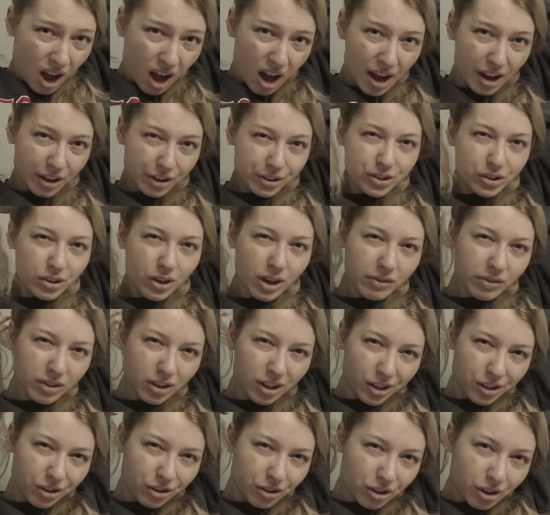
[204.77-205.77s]
I also have
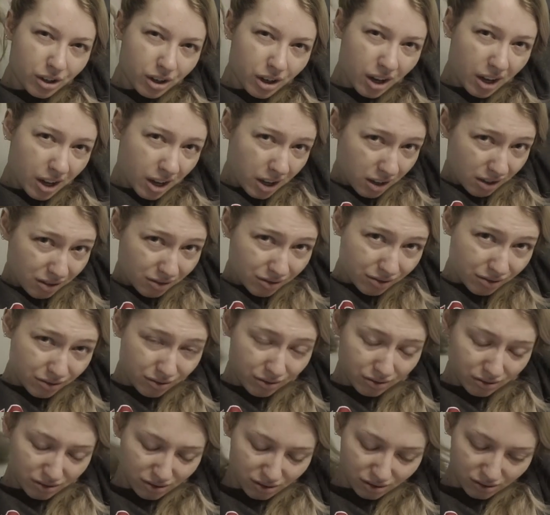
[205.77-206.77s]
an undercut if
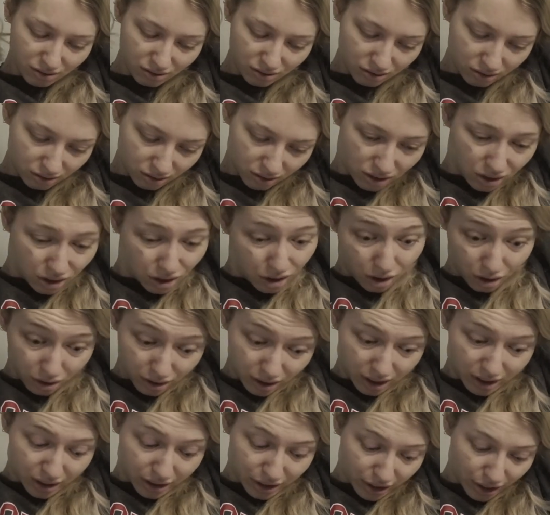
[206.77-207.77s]
y'all
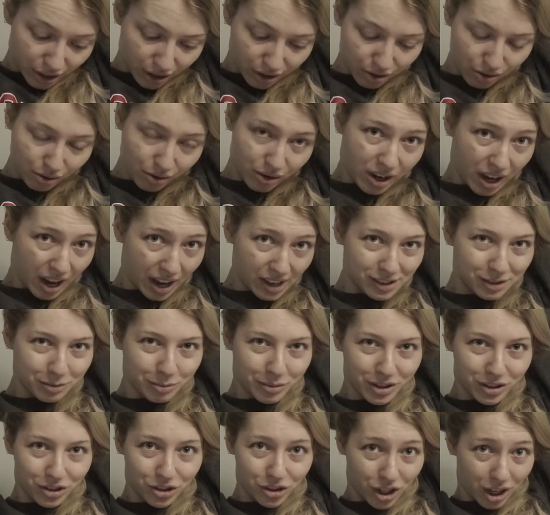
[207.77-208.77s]
didn't know. It hasn't
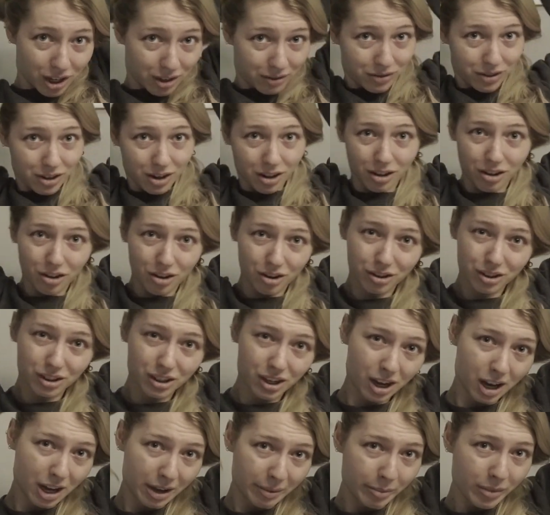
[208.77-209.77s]
been shaved in a long
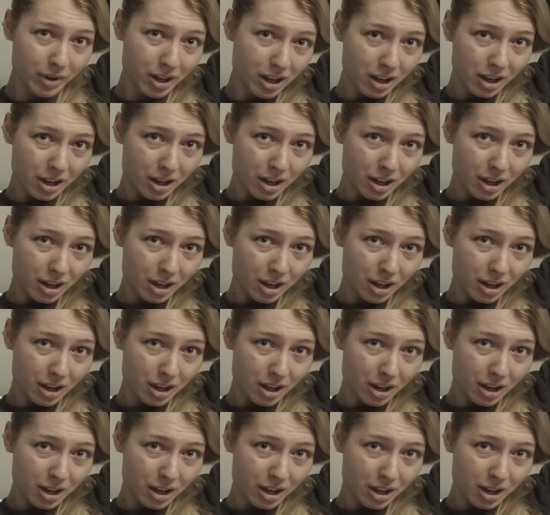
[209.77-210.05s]
time,